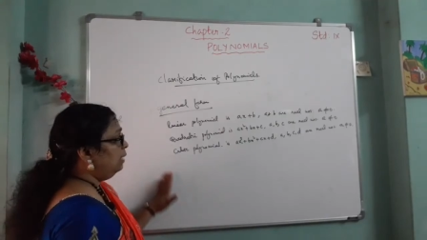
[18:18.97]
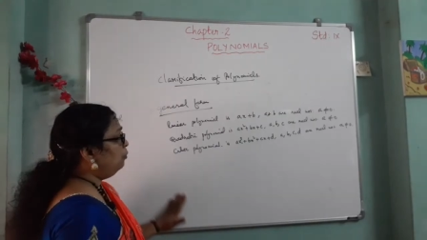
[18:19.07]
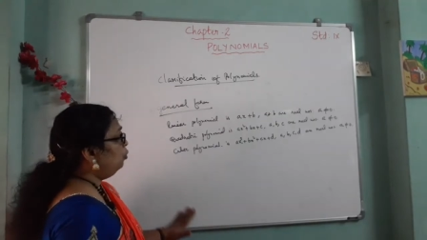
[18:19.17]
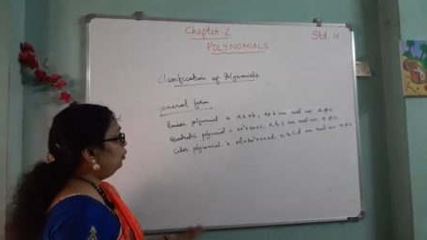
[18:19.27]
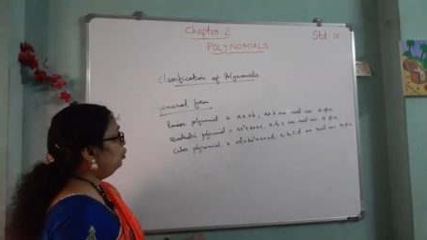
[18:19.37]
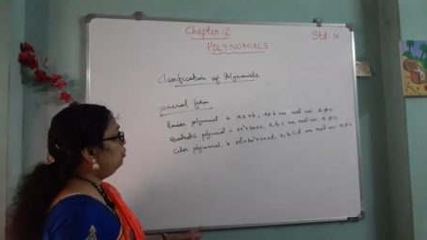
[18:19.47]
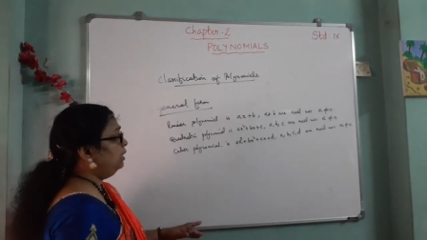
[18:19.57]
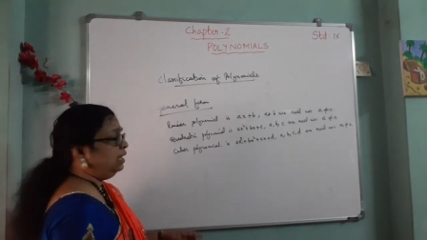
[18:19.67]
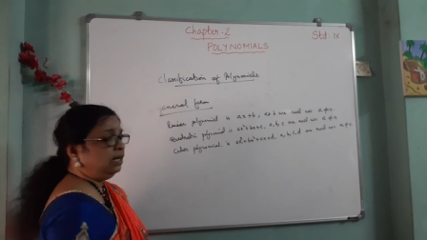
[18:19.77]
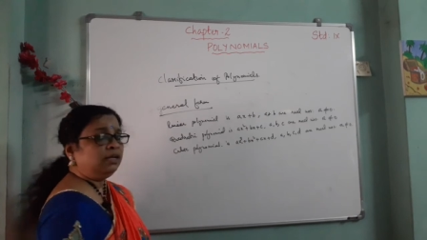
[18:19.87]

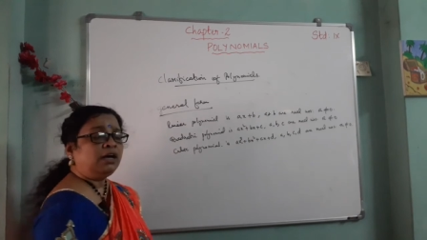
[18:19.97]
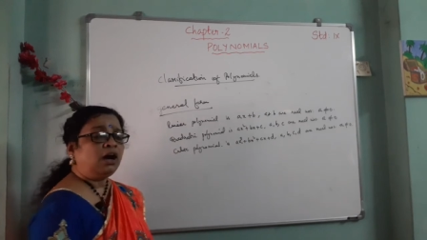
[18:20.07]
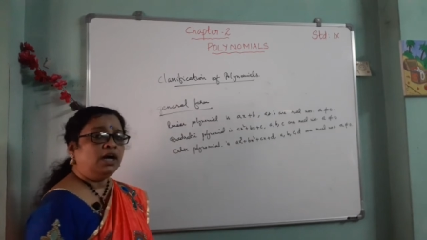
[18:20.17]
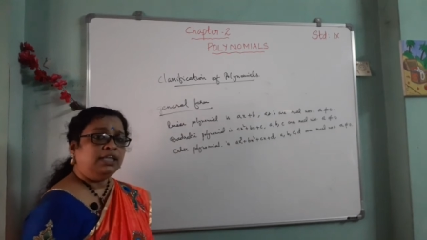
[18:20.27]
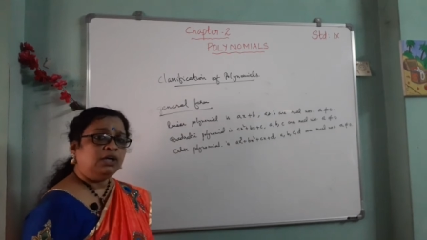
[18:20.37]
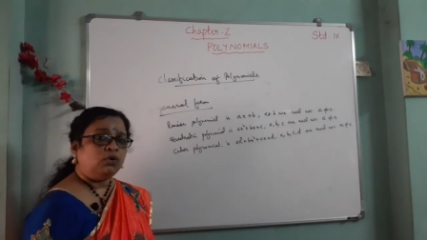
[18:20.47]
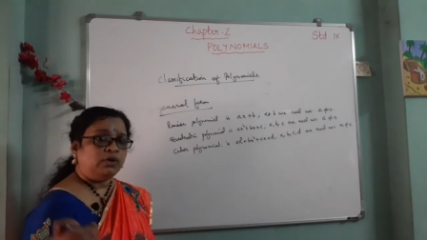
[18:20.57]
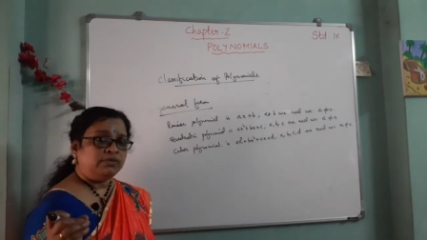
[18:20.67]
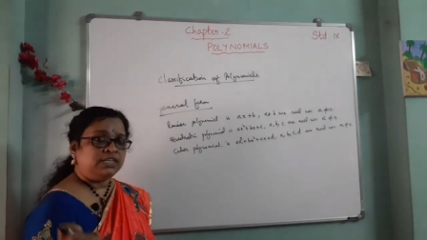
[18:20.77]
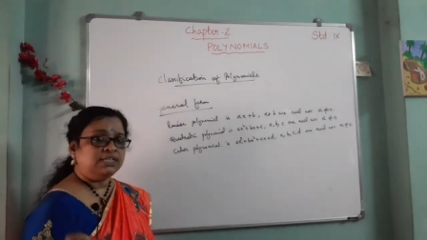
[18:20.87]
polynomial, all the
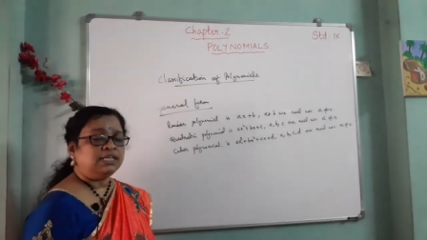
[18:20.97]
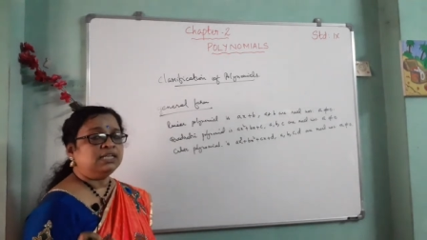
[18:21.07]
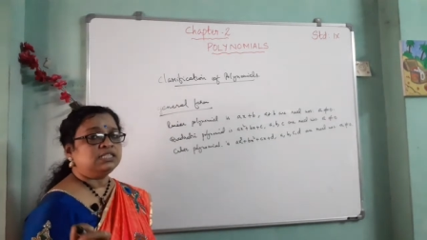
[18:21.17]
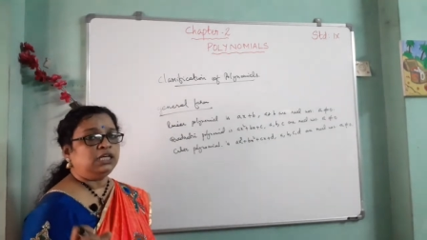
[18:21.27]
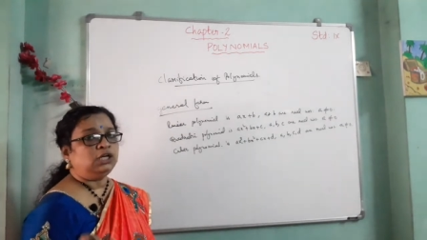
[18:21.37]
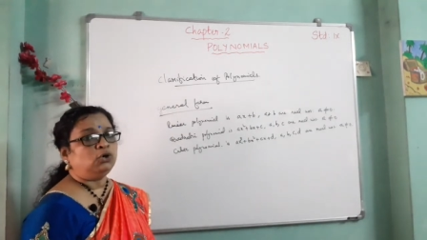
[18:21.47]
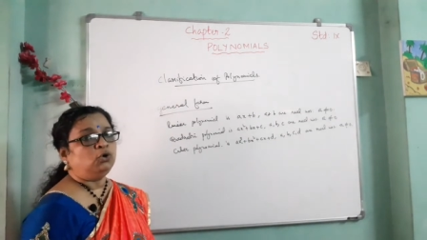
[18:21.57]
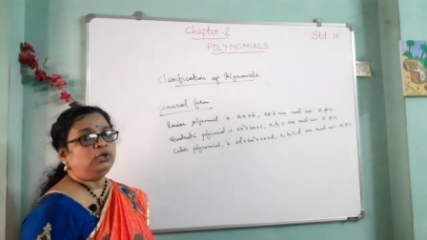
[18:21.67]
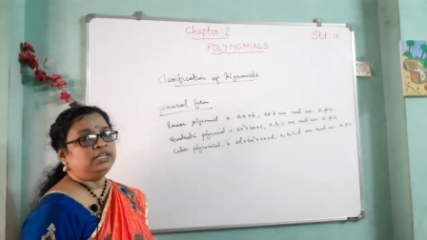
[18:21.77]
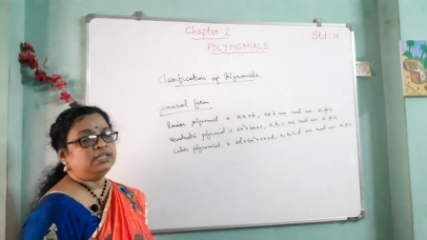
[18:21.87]
coefficients are 0,
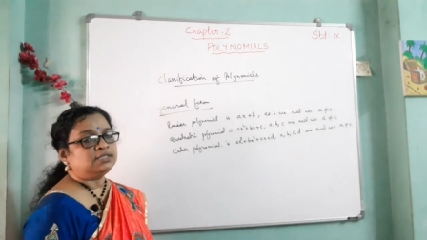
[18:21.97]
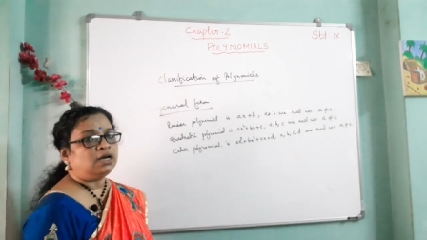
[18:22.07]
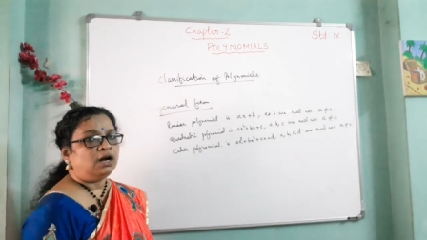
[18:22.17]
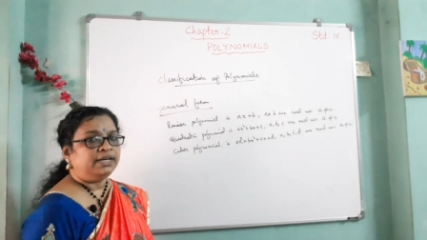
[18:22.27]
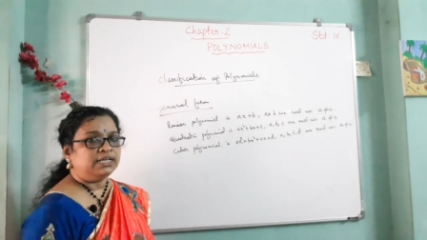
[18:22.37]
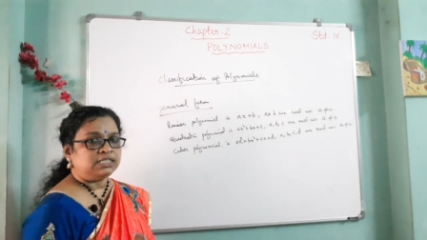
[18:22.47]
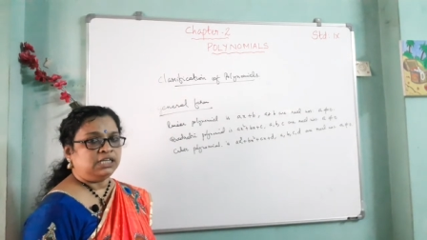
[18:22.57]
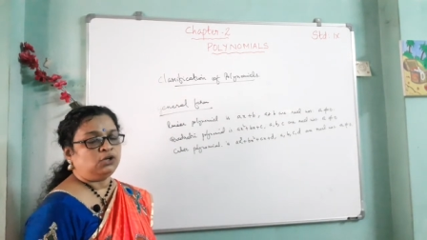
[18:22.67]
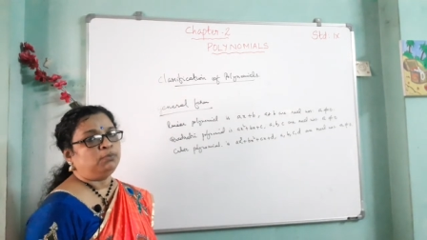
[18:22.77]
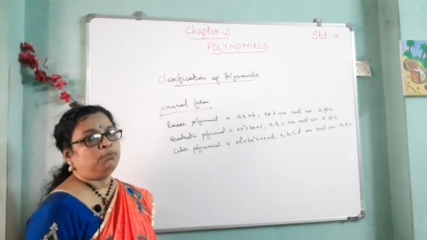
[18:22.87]
it is called a
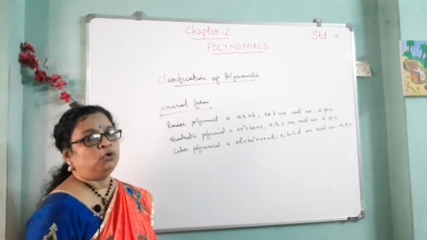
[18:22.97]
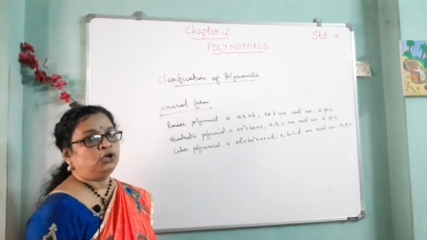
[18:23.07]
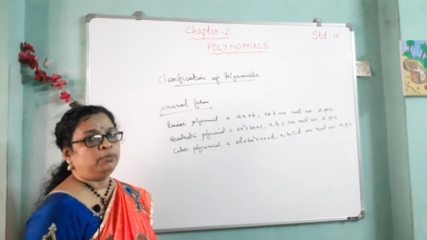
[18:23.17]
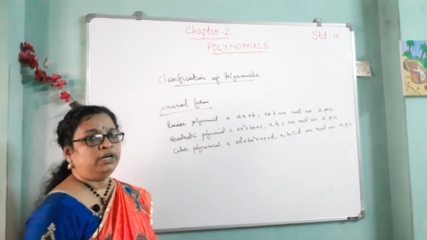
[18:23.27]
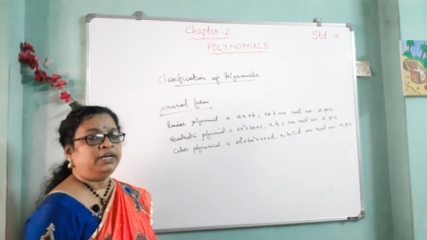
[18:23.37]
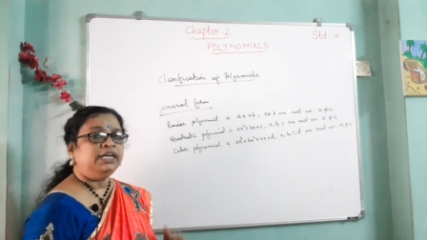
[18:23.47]
0 polynomial.